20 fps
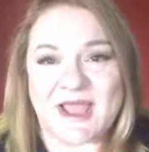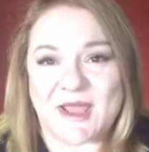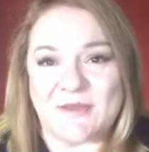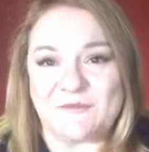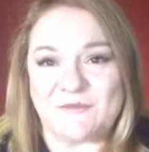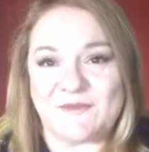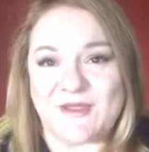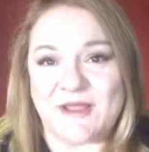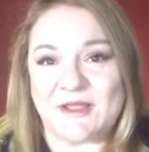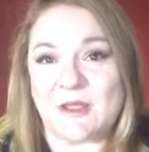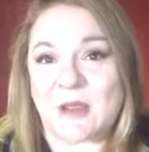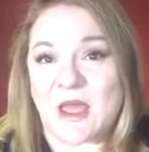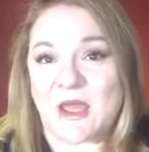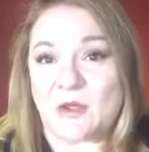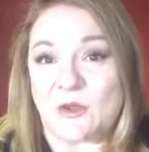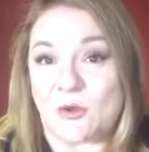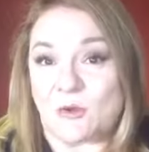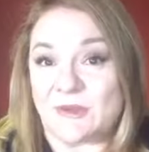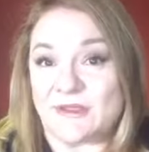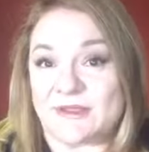I found
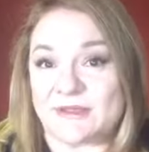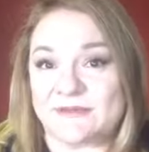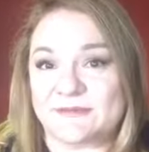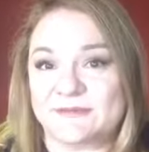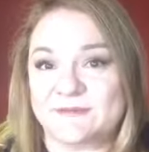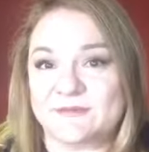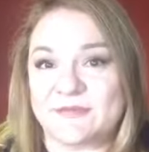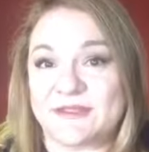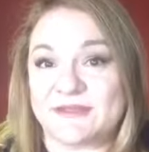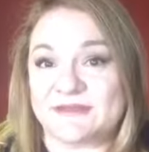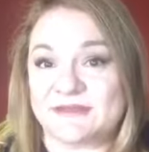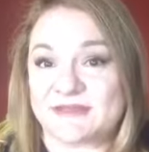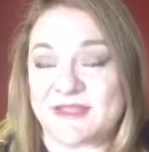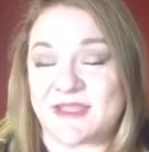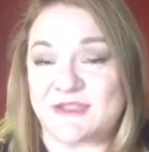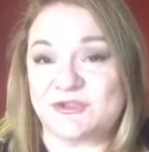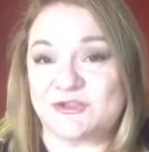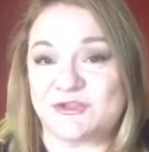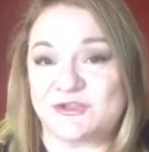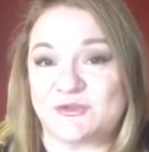glycolic in
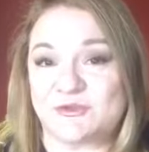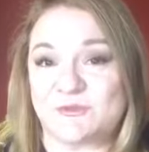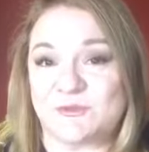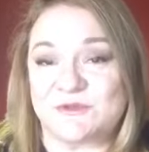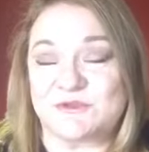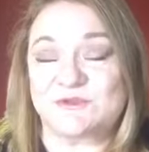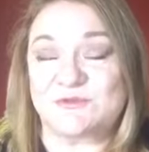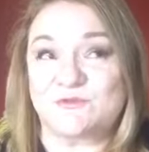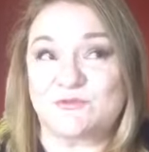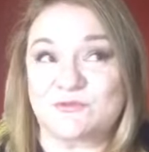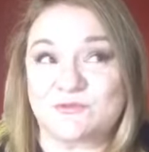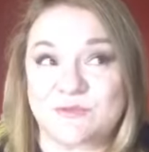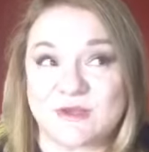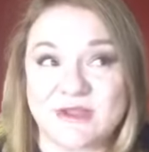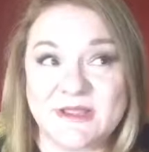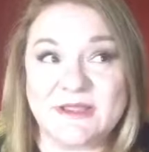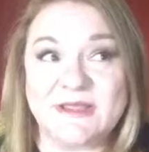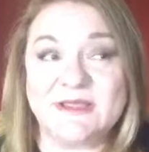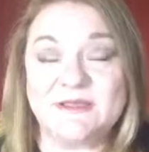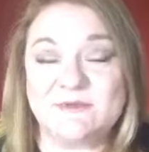stage 2 was
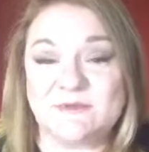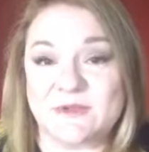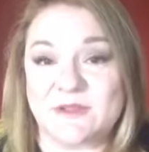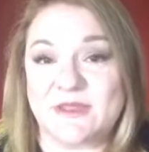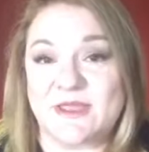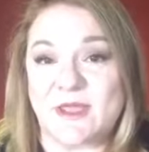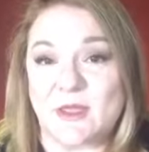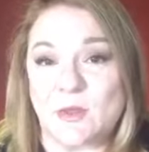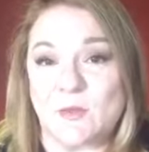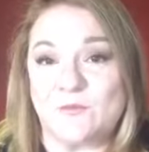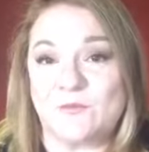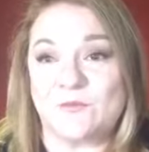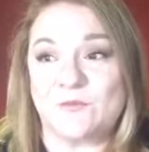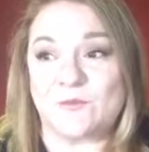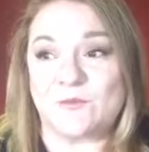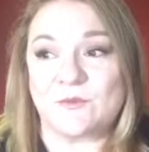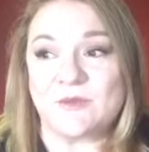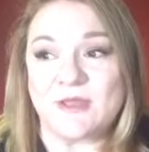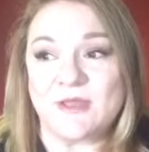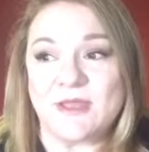really, really
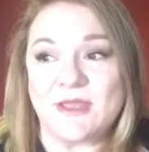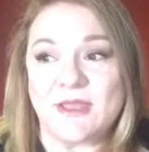helpful.